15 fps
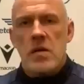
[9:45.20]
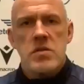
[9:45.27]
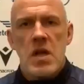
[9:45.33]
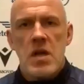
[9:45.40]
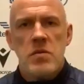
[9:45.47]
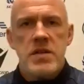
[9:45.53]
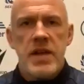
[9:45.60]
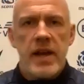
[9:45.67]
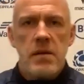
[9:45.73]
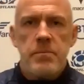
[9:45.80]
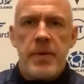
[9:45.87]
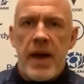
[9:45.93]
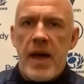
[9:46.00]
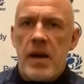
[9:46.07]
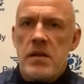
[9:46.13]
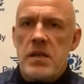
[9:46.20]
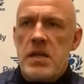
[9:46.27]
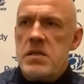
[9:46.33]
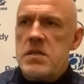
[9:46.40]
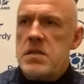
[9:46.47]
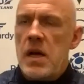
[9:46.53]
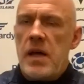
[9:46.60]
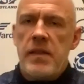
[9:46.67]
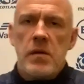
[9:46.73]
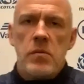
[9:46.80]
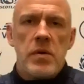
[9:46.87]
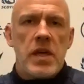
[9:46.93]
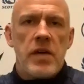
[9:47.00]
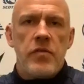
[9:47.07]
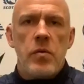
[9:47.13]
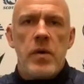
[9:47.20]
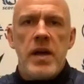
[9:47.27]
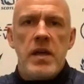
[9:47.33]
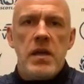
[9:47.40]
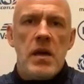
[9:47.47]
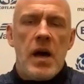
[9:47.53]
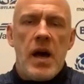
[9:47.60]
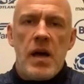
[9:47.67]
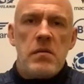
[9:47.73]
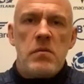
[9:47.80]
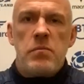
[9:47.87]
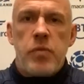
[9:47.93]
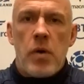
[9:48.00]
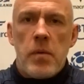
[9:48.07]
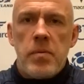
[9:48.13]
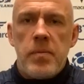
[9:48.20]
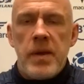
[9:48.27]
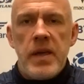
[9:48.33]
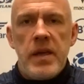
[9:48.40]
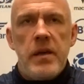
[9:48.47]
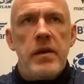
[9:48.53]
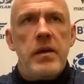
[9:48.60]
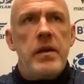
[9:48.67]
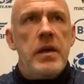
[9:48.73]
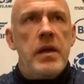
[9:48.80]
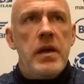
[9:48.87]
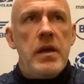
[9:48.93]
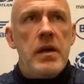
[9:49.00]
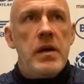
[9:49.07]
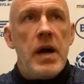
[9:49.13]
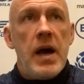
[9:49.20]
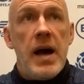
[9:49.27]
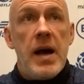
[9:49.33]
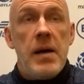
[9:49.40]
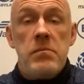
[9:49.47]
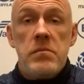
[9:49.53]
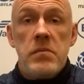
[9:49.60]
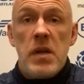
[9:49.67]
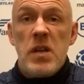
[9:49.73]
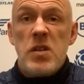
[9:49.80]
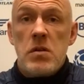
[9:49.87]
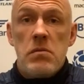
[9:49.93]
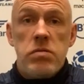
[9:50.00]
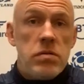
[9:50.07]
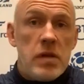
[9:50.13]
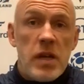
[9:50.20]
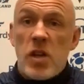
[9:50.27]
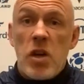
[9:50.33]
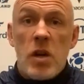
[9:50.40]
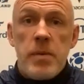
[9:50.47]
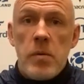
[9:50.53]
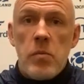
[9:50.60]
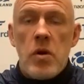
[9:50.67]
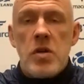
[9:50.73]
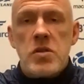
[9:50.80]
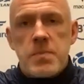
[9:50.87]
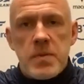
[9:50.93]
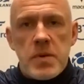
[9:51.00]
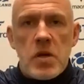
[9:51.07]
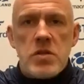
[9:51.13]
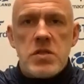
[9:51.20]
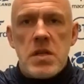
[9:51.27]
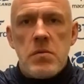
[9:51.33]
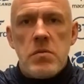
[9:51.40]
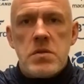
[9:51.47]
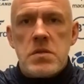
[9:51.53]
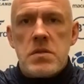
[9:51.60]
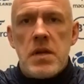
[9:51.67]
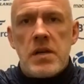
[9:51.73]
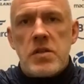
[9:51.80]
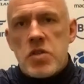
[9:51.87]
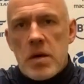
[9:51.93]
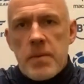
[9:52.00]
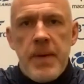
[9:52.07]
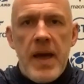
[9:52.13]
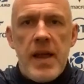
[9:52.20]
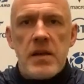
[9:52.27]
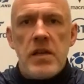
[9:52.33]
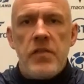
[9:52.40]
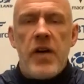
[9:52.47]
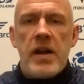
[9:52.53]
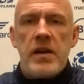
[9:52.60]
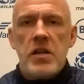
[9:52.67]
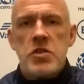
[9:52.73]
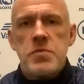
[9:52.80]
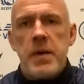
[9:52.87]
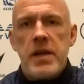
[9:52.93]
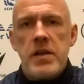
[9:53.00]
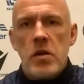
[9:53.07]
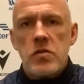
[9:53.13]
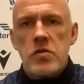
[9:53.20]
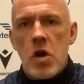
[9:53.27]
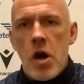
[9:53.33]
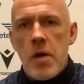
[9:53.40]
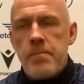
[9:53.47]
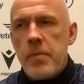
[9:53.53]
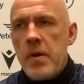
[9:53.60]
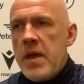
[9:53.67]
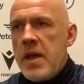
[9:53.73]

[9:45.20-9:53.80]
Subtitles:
it was nine penalties I think we give away, and probably it could have been worse because there was a sort of penalty advantage played on top.